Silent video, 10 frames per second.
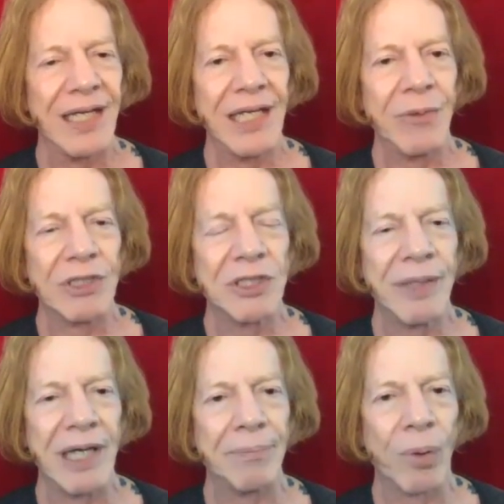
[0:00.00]
He wants to
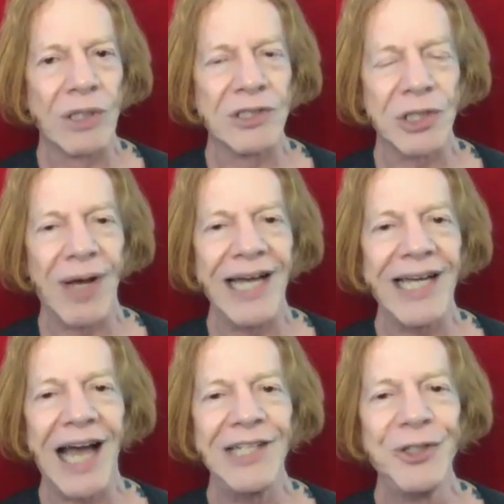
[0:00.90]
be on board. So
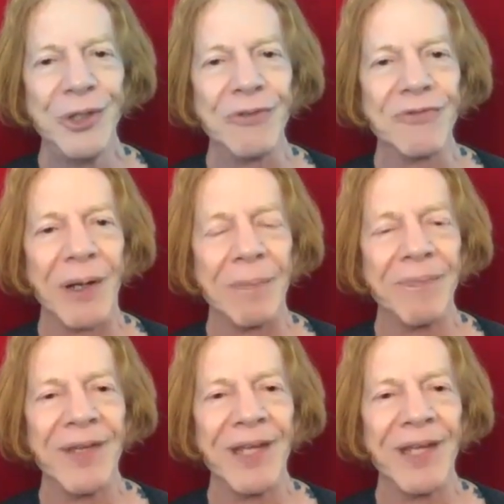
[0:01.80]
I knew from